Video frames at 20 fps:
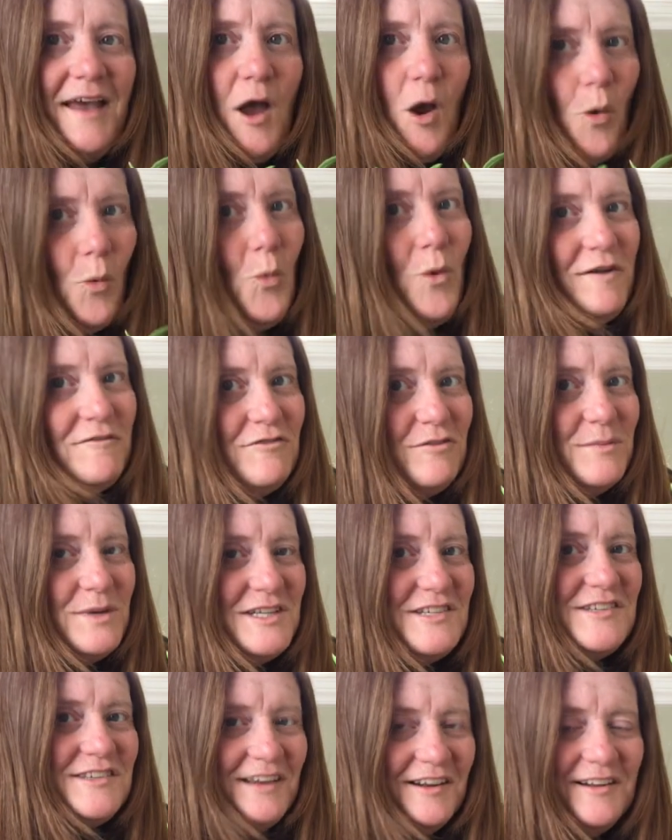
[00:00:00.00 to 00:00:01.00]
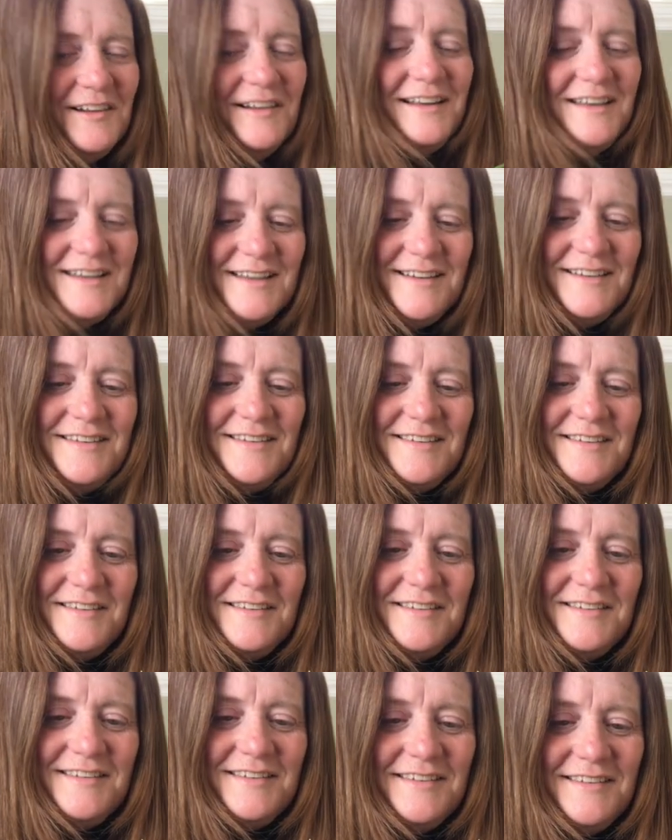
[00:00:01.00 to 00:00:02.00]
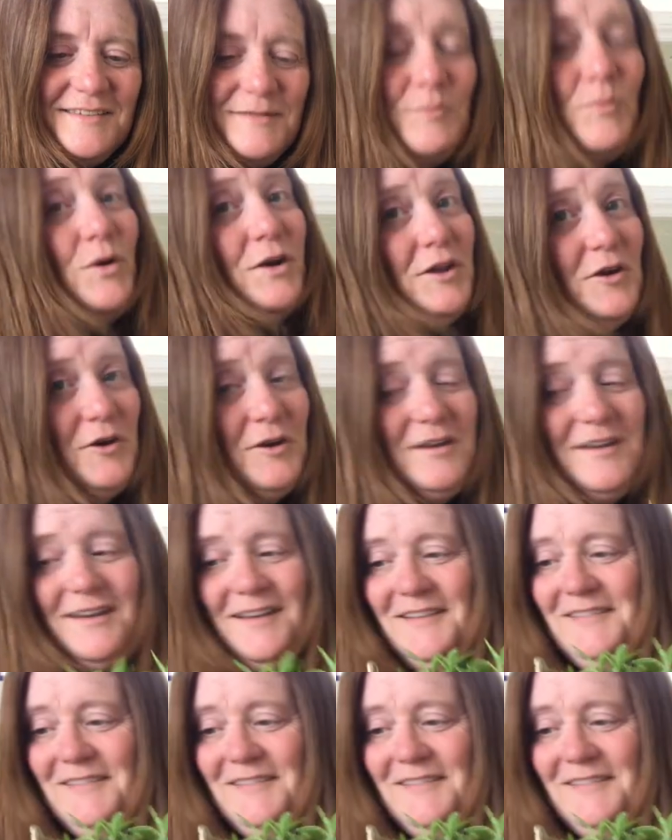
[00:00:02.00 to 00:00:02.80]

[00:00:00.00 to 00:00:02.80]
1 from each cell is pretty good.